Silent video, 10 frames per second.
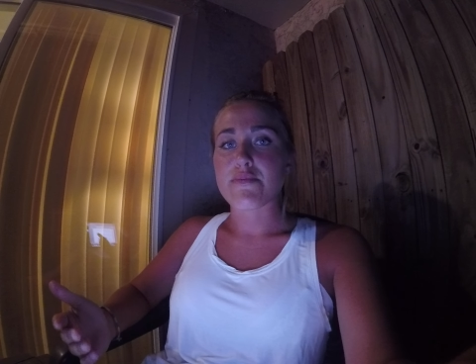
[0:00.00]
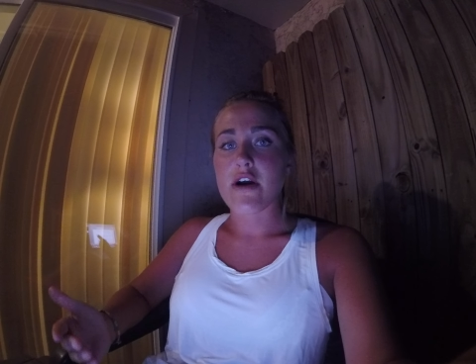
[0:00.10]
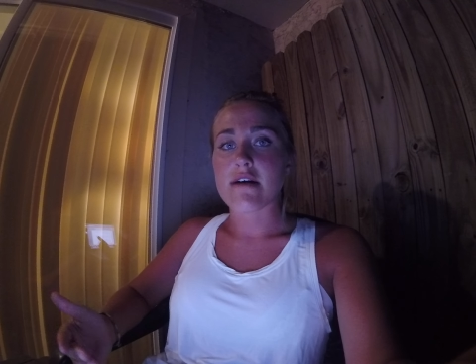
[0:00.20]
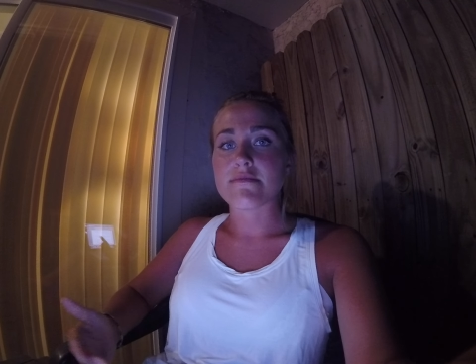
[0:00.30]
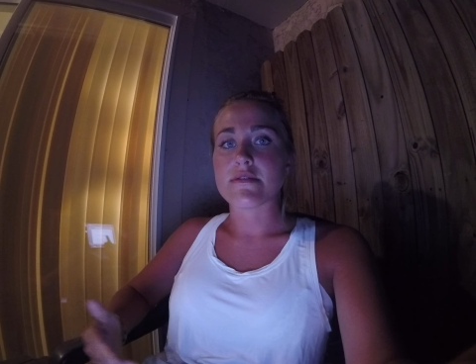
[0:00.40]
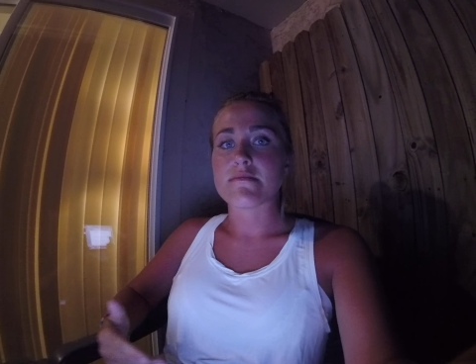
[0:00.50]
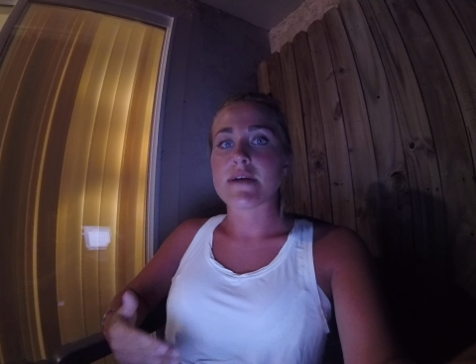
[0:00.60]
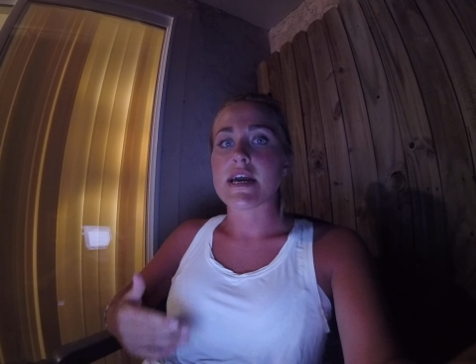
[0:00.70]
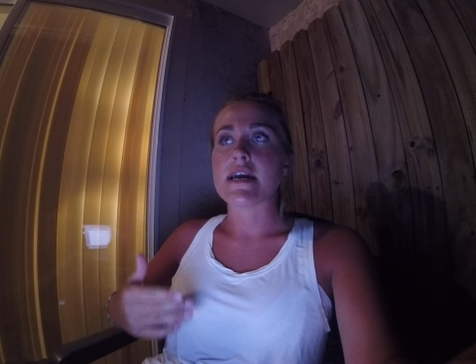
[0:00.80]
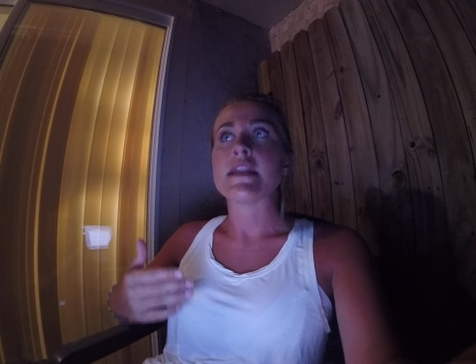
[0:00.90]
problem
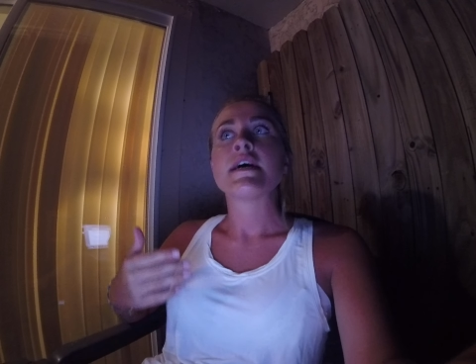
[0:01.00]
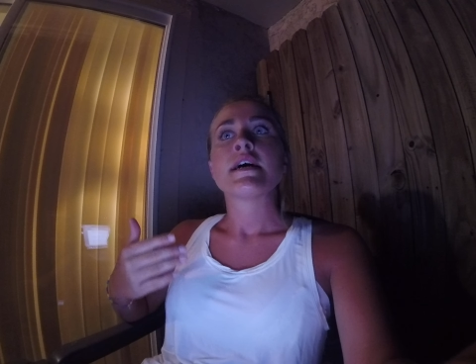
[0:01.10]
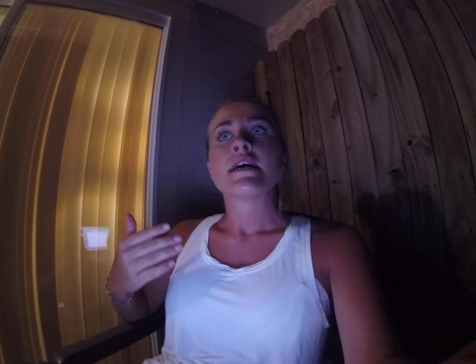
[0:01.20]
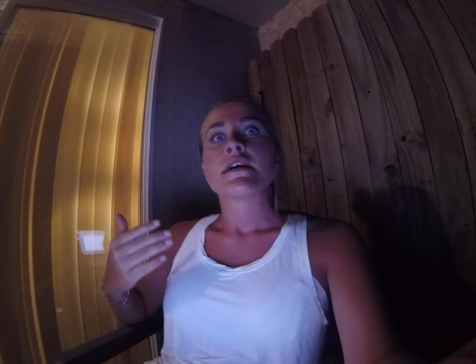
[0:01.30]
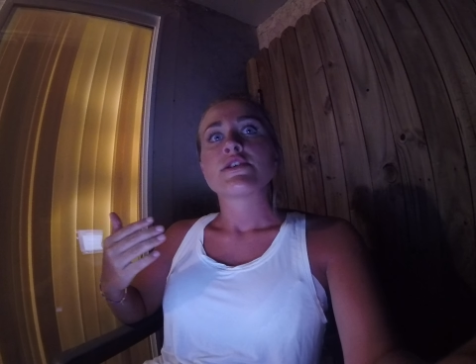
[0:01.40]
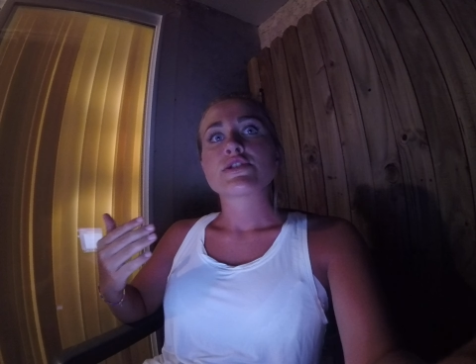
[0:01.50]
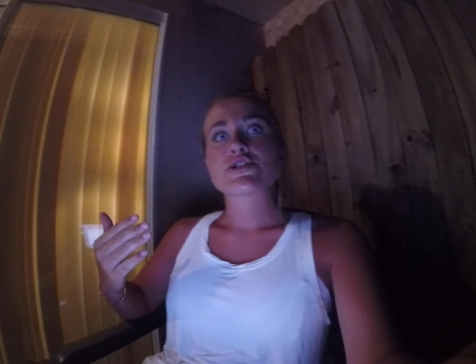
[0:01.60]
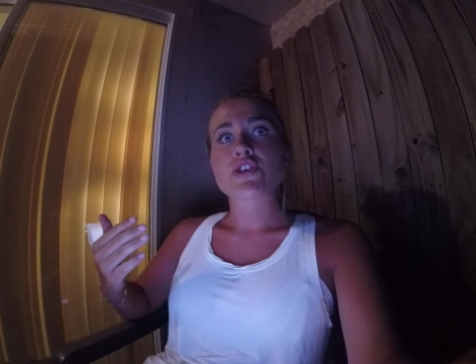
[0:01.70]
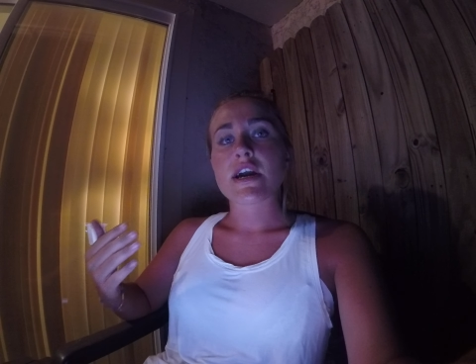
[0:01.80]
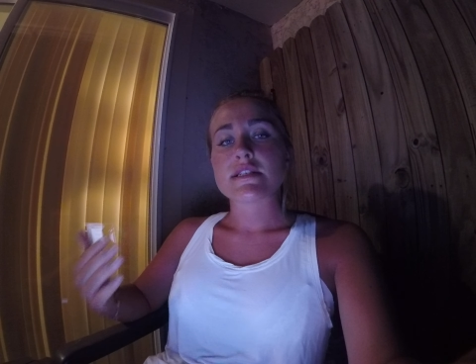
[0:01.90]
and
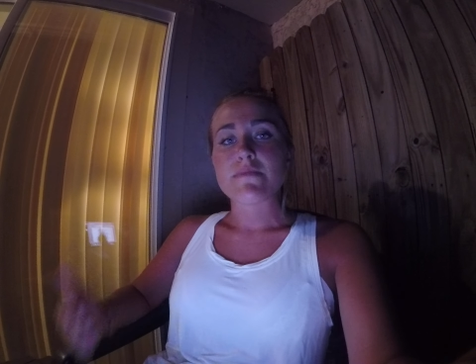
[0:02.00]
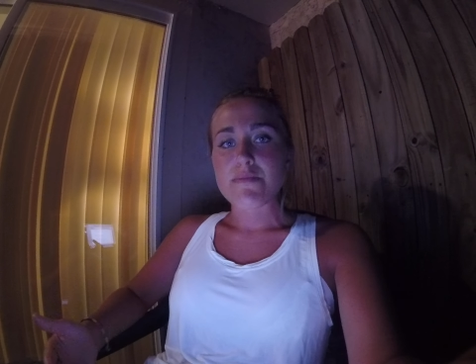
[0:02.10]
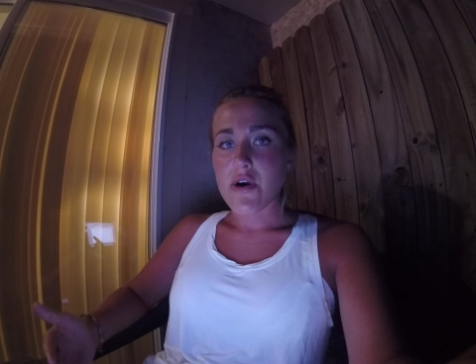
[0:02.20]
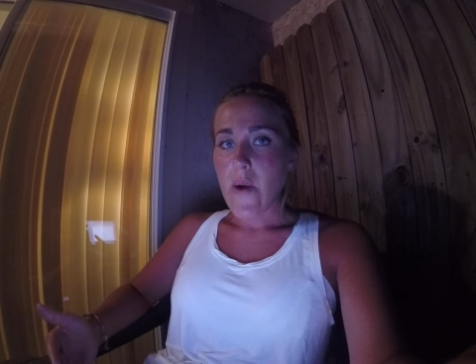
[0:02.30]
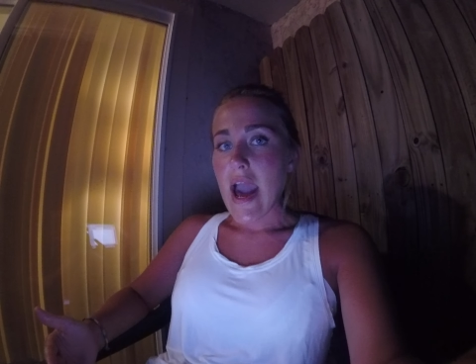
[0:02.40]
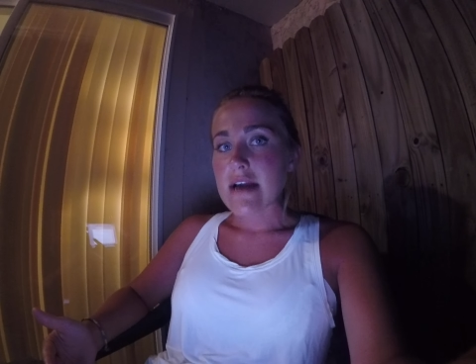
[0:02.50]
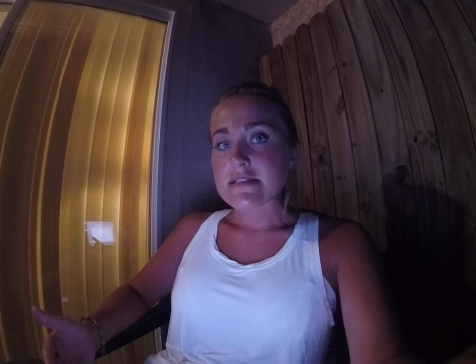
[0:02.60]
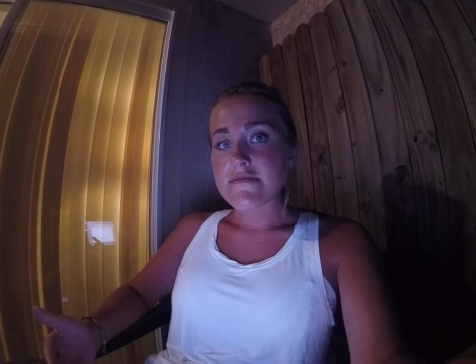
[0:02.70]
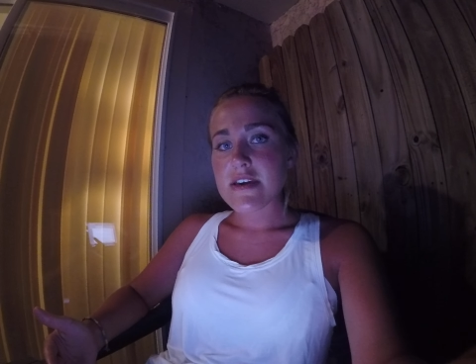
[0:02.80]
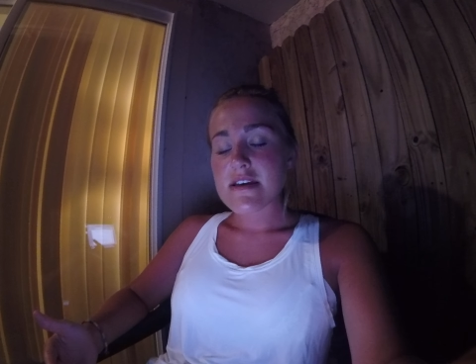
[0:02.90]
trying to be
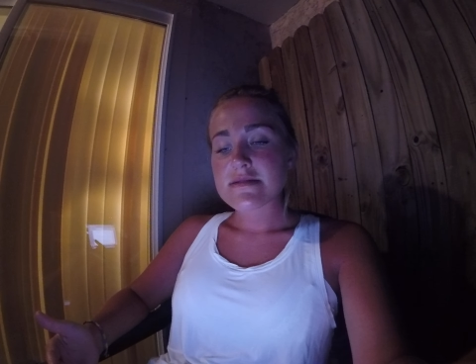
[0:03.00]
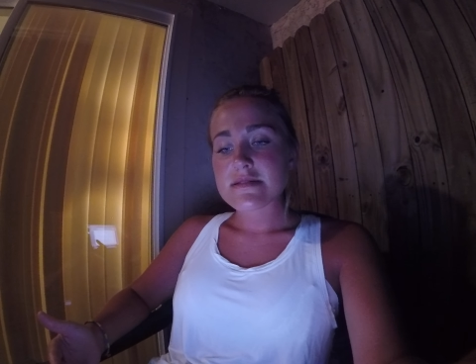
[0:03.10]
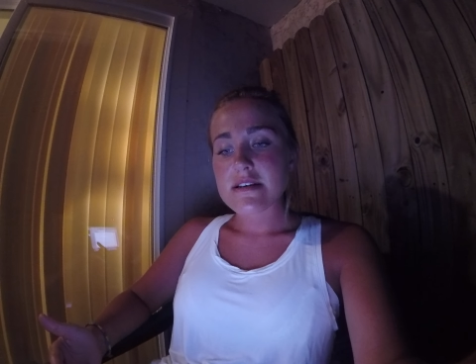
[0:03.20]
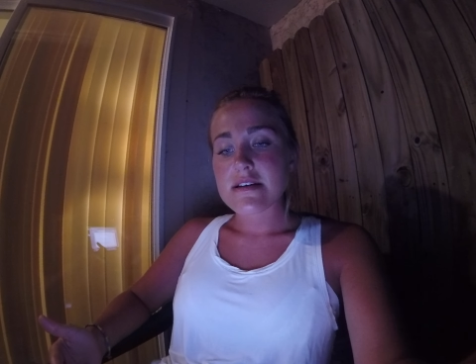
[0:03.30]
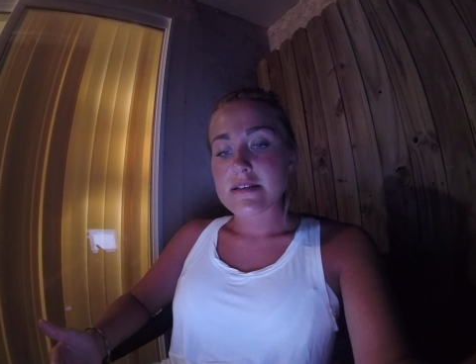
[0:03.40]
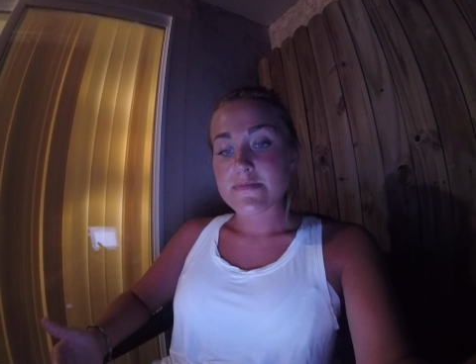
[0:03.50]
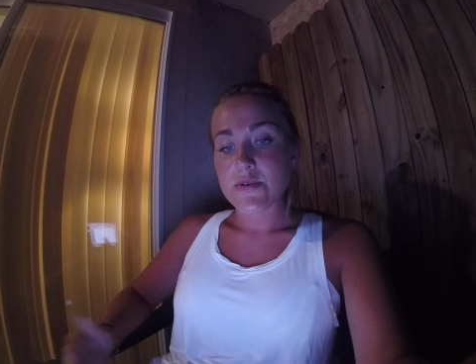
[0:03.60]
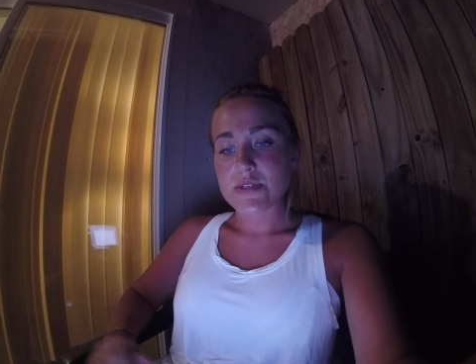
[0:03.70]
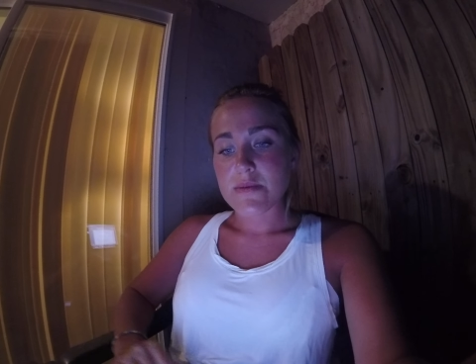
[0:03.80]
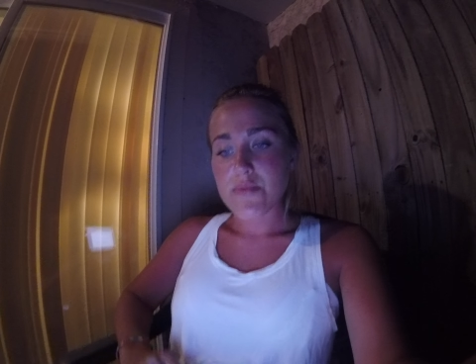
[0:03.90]
proactive against it is
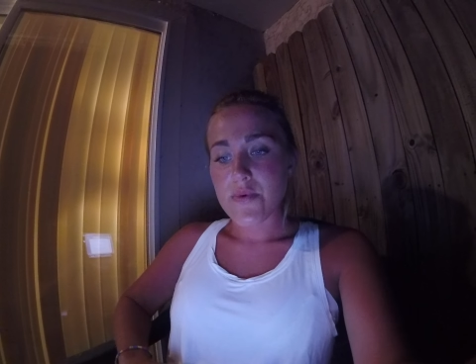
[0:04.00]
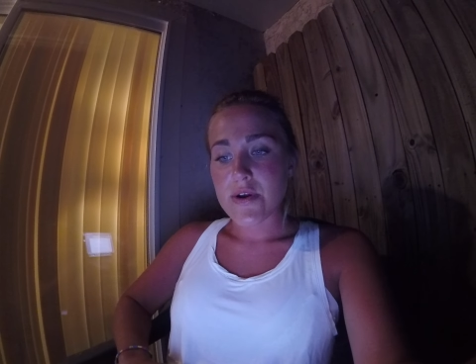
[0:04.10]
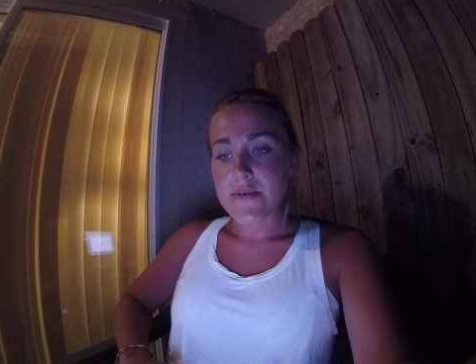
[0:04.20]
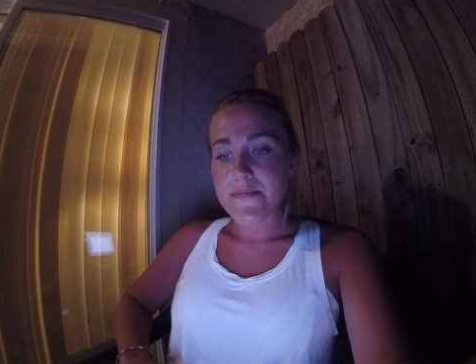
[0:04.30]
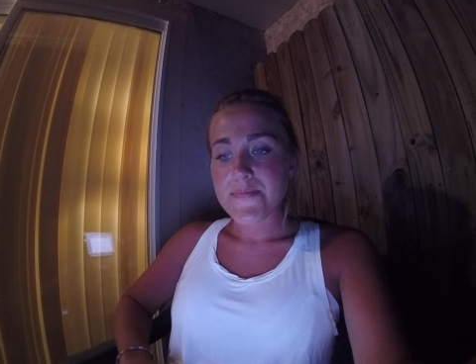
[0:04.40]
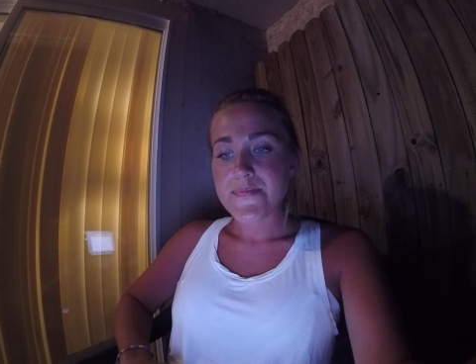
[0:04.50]
most important.